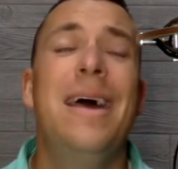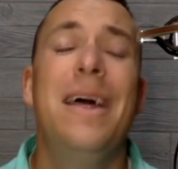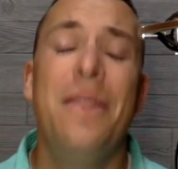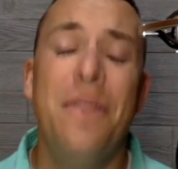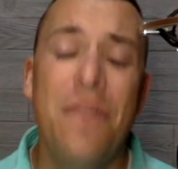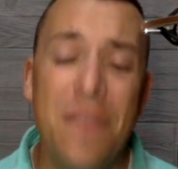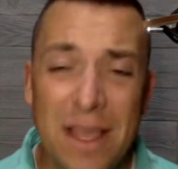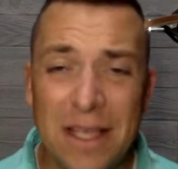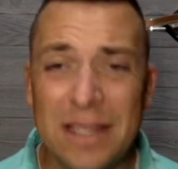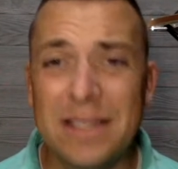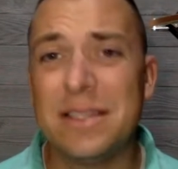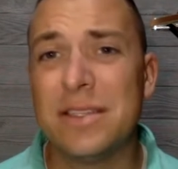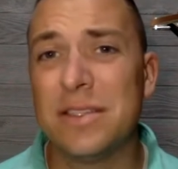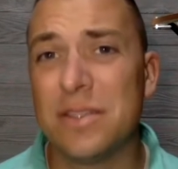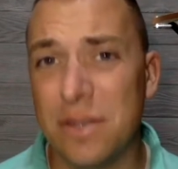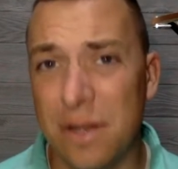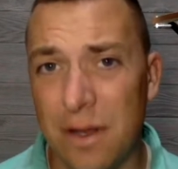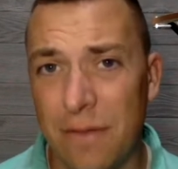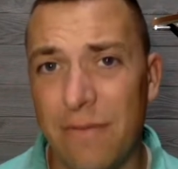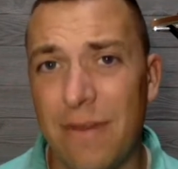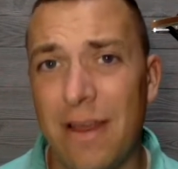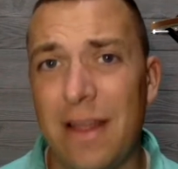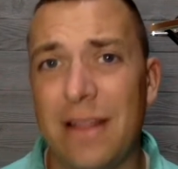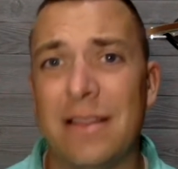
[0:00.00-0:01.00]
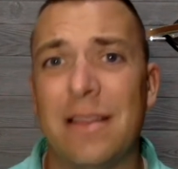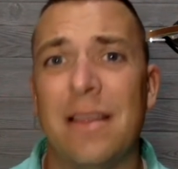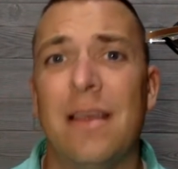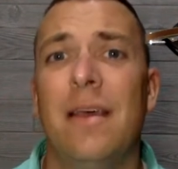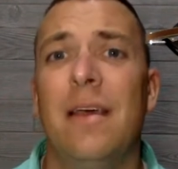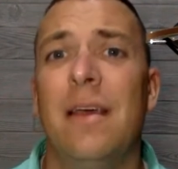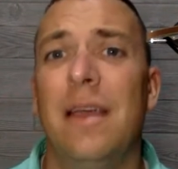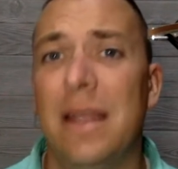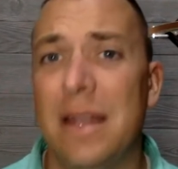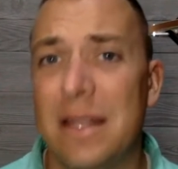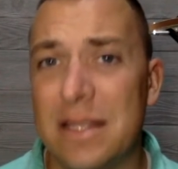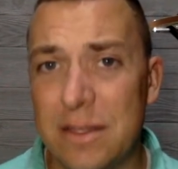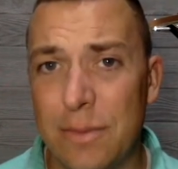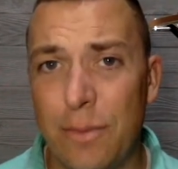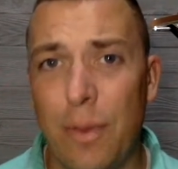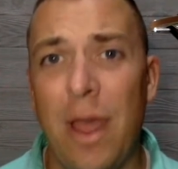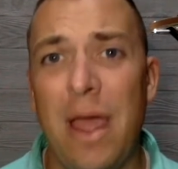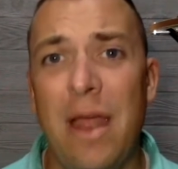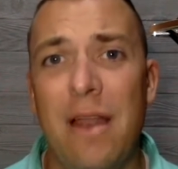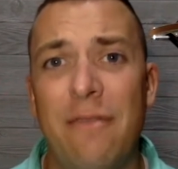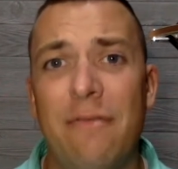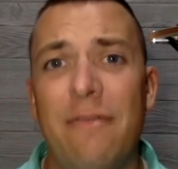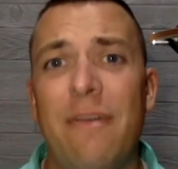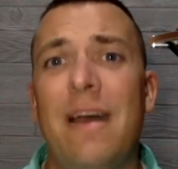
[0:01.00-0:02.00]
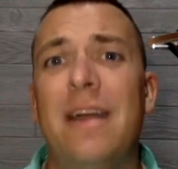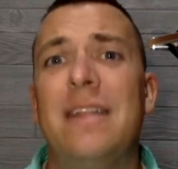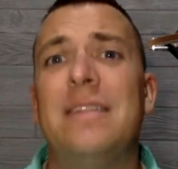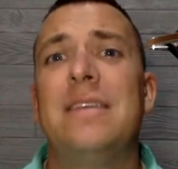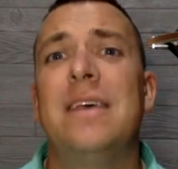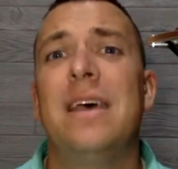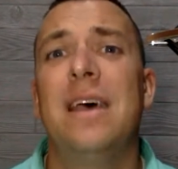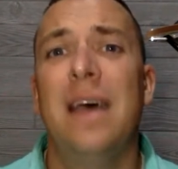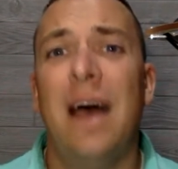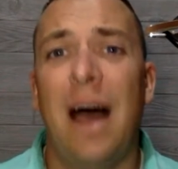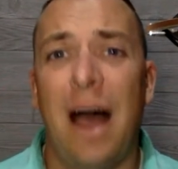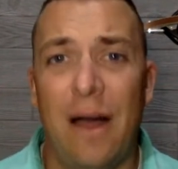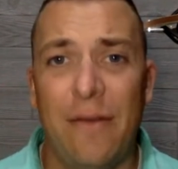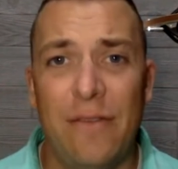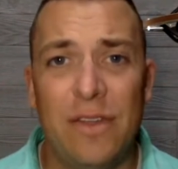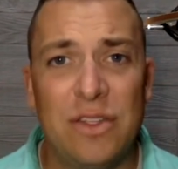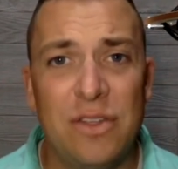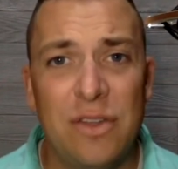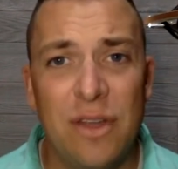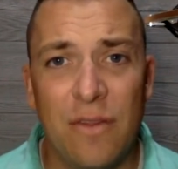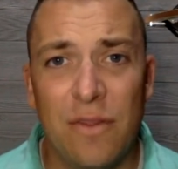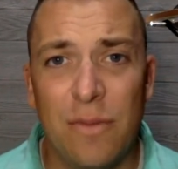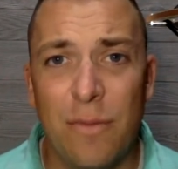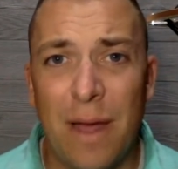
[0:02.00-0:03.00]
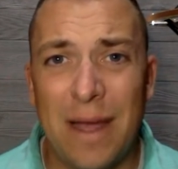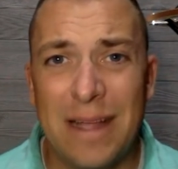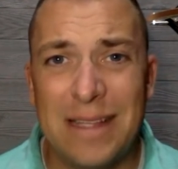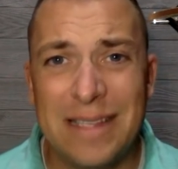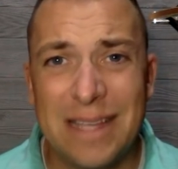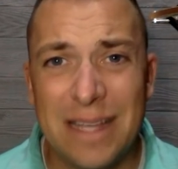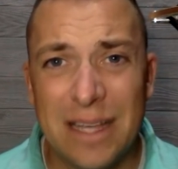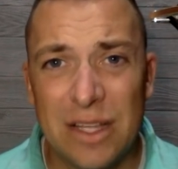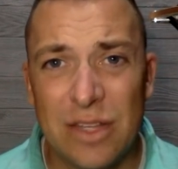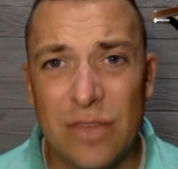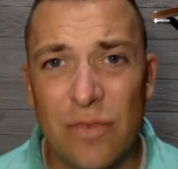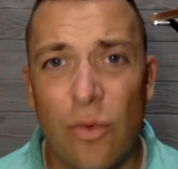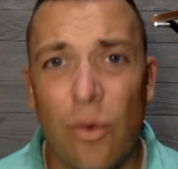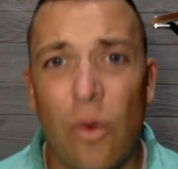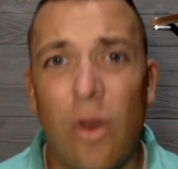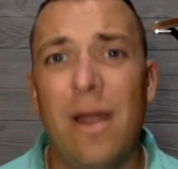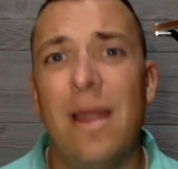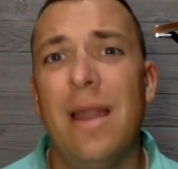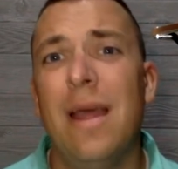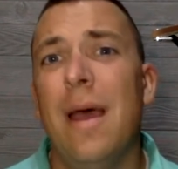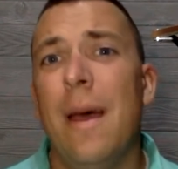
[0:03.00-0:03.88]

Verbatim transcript: This is an event. It is a paid event. Obviously, you have to buy tickets for it,